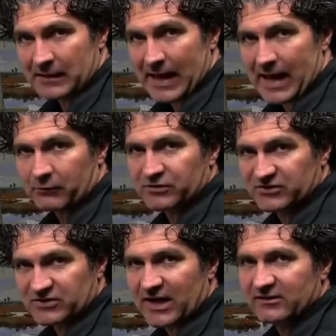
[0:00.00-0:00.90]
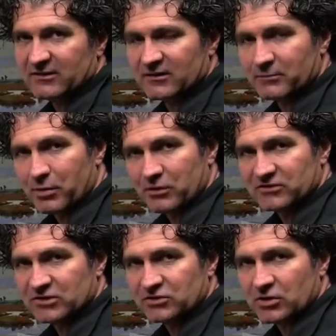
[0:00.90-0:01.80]
black, which is nice, as
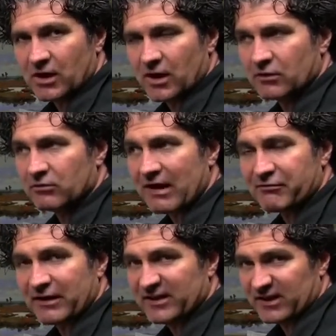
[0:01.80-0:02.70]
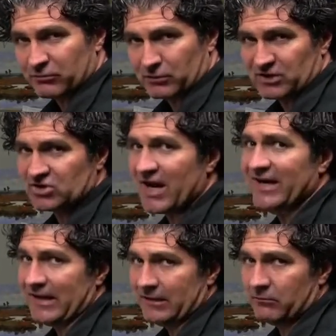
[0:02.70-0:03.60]
opposed to graphite that gets really
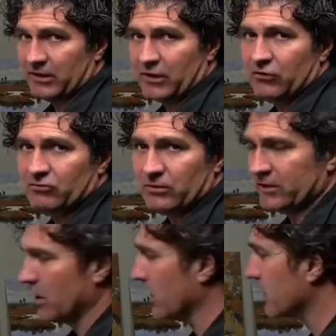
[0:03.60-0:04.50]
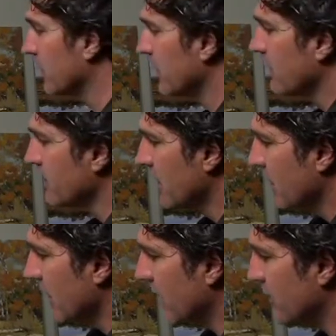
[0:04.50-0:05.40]
shiny when it goes really dark.
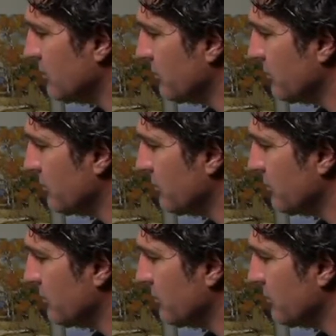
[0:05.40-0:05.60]
And as